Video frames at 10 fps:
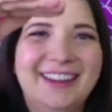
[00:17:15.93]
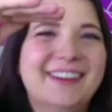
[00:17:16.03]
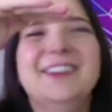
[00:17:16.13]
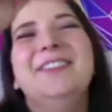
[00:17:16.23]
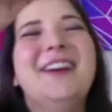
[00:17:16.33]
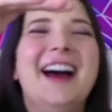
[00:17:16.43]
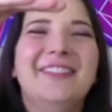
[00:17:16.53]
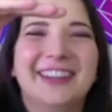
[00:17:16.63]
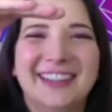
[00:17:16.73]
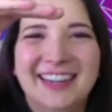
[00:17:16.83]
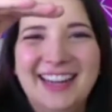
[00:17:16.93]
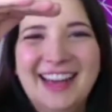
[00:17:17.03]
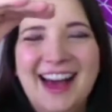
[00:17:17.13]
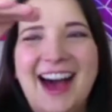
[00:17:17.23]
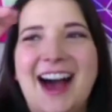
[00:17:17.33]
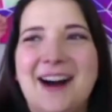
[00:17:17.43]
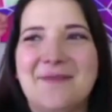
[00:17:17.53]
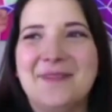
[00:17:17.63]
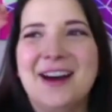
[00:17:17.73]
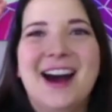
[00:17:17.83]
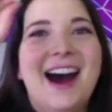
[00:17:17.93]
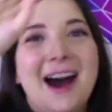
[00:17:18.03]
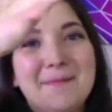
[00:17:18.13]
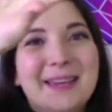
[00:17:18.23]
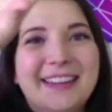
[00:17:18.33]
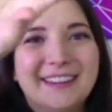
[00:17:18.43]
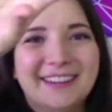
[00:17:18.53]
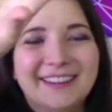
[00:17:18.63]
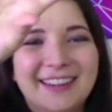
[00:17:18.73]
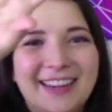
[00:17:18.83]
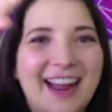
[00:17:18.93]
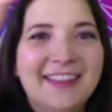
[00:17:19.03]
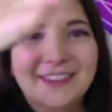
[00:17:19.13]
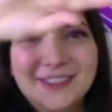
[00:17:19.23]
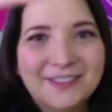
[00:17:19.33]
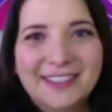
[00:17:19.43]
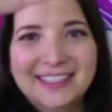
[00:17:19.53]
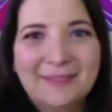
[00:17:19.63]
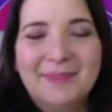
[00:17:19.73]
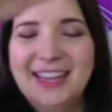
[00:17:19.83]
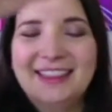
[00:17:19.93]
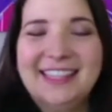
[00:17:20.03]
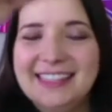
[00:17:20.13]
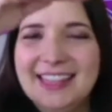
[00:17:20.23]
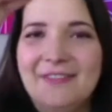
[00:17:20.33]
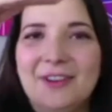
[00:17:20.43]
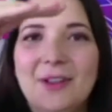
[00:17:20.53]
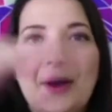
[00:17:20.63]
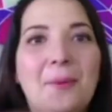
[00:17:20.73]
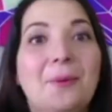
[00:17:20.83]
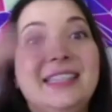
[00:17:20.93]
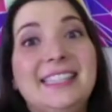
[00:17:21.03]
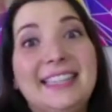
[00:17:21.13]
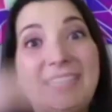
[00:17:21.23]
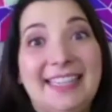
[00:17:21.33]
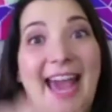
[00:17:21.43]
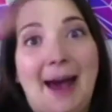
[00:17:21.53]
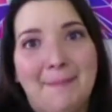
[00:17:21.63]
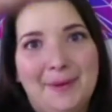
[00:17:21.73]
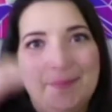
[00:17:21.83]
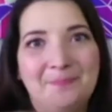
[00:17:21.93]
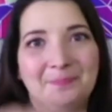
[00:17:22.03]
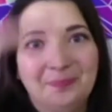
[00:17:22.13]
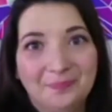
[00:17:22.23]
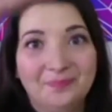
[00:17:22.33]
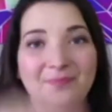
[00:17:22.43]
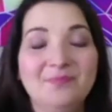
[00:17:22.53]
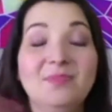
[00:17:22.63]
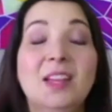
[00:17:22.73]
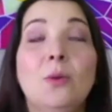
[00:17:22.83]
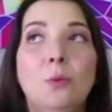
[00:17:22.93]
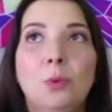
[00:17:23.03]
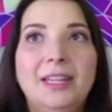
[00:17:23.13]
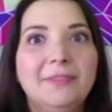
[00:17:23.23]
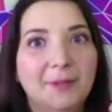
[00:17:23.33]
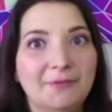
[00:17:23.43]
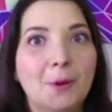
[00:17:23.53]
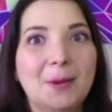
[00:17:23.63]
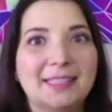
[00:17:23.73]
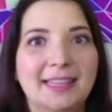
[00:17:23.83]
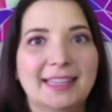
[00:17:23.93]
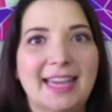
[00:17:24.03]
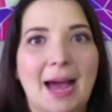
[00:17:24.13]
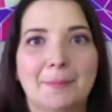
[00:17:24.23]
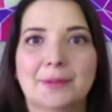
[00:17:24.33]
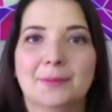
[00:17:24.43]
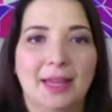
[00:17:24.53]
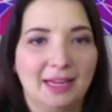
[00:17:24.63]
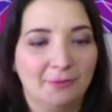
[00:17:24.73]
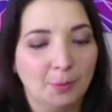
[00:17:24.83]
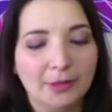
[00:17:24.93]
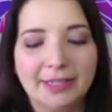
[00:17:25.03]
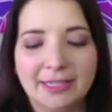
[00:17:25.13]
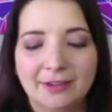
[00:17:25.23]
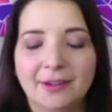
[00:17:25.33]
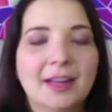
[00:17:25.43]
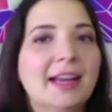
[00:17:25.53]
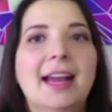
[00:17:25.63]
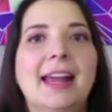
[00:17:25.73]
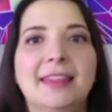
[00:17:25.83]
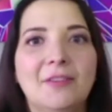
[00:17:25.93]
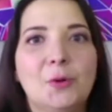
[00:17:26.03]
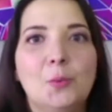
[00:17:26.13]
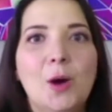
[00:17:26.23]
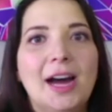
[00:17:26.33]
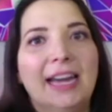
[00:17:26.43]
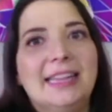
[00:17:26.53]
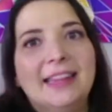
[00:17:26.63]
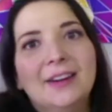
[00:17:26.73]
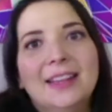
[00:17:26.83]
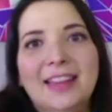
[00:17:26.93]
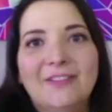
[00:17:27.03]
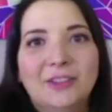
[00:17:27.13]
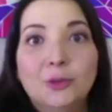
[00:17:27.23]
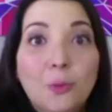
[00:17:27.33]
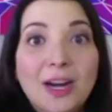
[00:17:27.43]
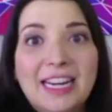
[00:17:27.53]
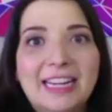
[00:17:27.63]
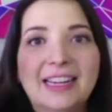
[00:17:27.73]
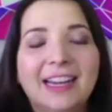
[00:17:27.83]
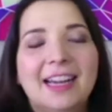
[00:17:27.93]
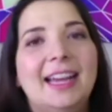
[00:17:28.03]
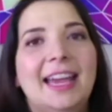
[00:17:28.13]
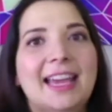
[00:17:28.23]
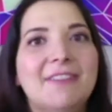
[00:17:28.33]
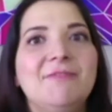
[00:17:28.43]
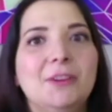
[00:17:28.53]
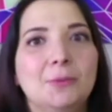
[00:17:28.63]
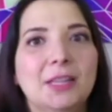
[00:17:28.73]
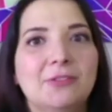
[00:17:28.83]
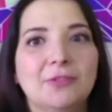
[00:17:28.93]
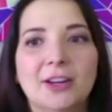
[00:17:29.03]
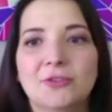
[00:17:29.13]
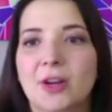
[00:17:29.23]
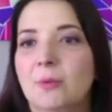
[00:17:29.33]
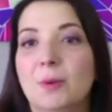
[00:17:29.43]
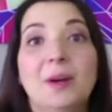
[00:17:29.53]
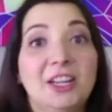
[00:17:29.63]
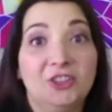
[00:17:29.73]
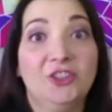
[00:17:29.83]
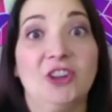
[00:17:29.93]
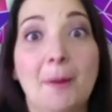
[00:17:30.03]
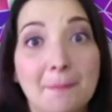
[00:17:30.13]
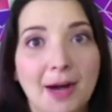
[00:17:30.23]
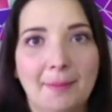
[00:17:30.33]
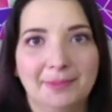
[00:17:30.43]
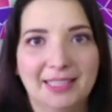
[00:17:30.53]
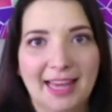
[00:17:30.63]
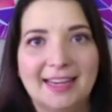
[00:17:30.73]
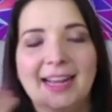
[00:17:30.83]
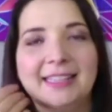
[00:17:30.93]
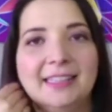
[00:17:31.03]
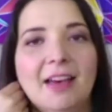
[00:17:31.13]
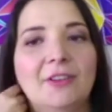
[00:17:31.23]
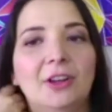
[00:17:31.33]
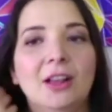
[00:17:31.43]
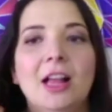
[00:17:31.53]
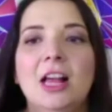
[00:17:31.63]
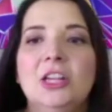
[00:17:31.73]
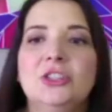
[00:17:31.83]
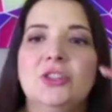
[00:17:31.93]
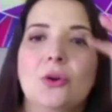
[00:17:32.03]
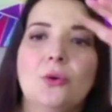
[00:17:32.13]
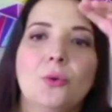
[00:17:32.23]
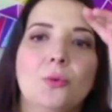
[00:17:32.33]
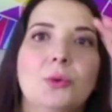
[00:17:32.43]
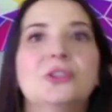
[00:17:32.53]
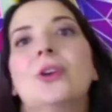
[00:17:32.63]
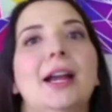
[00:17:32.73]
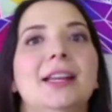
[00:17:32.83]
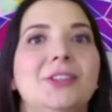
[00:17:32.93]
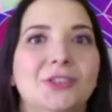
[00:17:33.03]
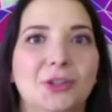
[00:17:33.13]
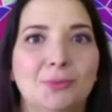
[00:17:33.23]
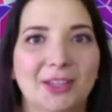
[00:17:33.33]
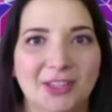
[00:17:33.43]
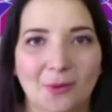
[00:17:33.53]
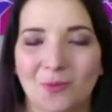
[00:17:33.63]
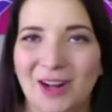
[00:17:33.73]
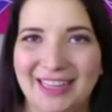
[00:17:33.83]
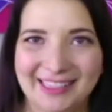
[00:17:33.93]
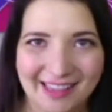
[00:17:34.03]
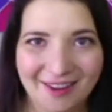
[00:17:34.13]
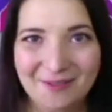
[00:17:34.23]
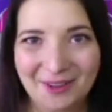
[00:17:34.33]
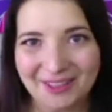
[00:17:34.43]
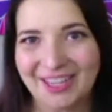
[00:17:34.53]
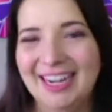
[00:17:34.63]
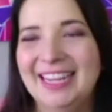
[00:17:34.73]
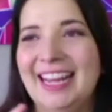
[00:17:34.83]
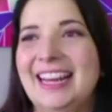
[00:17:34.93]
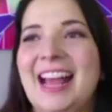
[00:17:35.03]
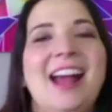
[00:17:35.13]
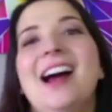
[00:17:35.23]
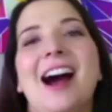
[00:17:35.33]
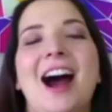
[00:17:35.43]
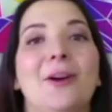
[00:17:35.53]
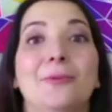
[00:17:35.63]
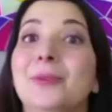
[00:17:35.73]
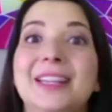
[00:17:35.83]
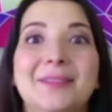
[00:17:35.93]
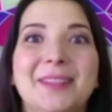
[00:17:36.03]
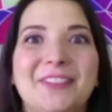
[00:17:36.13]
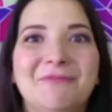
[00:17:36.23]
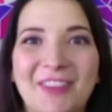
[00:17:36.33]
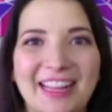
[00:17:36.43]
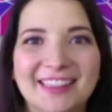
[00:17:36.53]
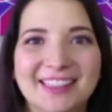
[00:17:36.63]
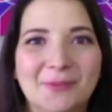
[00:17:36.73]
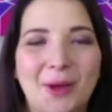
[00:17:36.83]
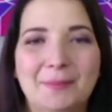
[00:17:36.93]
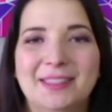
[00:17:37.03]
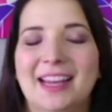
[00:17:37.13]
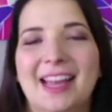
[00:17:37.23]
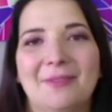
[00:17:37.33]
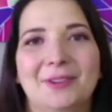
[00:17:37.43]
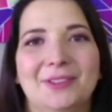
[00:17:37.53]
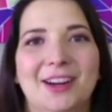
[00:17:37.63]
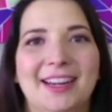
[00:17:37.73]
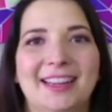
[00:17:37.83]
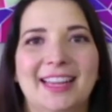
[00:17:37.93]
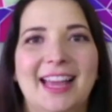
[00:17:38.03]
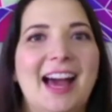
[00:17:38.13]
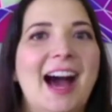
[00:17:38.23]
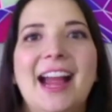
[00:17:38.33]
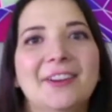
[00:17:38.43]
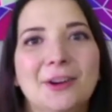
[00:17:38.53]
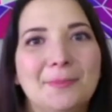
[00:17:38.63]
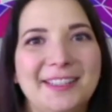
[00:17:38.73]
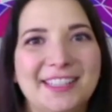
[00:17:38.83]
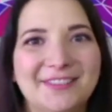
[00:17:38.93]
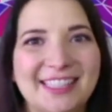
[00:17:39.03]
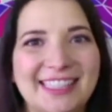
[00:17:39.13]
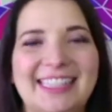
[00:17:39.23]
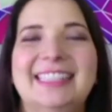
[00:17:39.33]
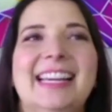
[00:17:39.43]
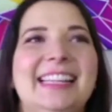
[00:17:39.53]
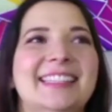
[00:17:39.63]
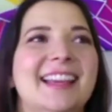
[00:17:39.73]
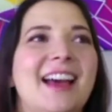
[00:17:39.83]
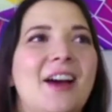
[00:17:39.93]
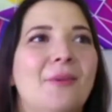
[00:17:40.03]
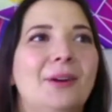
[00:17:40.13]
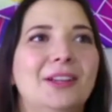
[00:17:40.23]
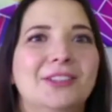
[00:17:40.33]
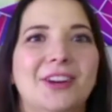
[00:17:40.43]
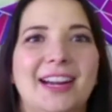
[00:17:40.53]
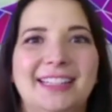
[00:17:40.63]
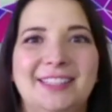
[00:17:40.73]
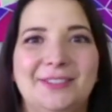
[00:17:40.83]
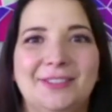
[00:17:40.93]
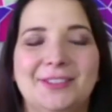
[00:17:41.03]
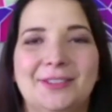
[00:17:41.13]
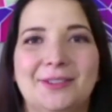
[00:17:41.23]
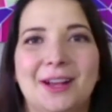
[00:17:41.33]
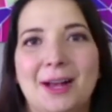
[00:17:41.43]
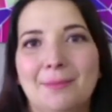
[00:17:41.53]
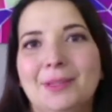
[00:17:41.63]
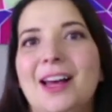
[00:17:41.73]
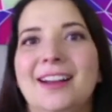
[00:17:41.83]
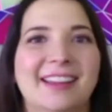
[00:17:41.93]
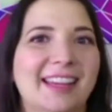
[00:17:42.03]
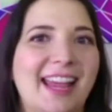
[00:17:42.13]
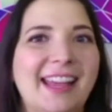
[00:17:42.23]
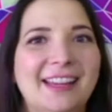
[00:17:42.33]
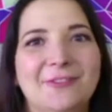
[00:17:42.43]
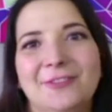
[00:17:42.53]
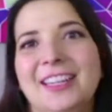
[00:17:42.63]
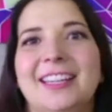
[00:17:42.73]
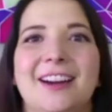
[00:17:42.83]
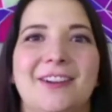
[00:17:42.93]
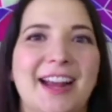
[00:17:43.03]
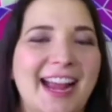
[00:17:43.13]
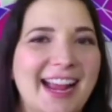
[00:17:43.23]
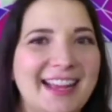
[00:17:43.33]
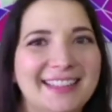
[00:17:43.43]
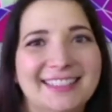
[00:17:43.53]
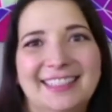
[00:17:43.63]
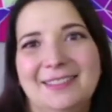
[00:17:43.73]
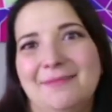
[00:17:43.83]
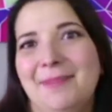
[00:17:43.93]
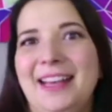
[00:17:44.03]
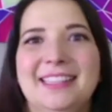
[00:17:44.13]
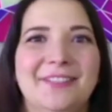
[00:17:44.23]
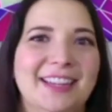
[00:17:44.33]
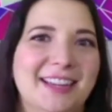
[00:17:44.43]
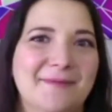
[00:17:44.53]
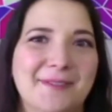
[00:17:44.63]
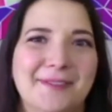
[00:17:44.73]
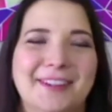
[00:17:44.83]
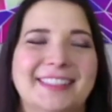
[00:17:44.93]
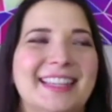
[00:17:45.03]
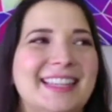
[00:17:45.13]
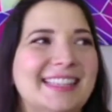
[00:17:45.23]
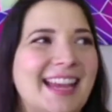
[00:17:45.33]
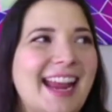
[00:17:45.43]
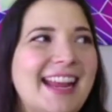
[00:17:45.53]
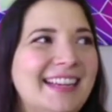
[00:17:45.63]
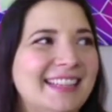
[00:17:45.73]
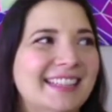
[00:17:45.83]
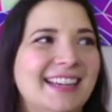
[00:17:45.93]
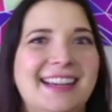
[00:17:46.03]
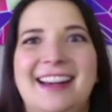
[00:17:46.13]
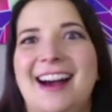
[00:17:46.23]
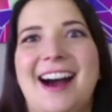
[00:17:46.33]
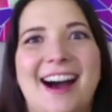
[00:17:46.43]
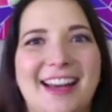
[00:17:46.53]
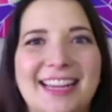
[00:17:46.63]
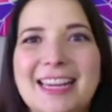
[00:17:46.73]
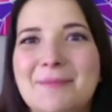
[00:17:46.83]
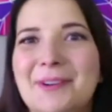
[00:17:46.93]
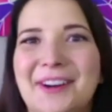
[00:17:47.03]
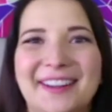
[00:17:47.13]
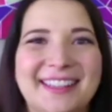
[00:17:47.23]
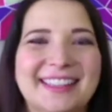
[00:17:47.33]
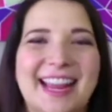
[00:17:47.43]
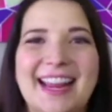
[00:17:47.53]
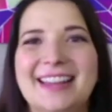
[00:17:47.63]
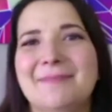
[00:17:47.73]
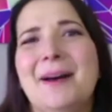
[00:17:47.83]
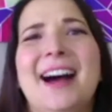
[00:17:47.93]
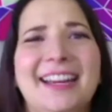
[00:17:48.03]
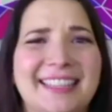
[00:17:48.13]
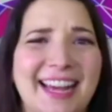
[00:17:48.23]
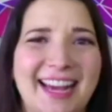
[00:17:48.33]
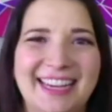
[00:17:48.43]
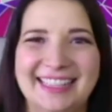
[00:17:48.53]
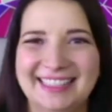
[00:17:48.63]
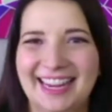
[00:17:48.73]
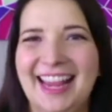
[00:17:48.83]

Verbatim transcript: or whoever, um, up here, and they're doing something at this level, we see the gap. We, if we focus on the gaps, like if we're here at level one and they're at level 20, it can feel really frustrating. We want to jump up to that next level. So we'll try to do too much at once. we'll try to get a really, really fancy website. We'll try to like hire a bunch of assistants. We'll try to do blogging and video and passive income courses and uh, ebooks and a podcast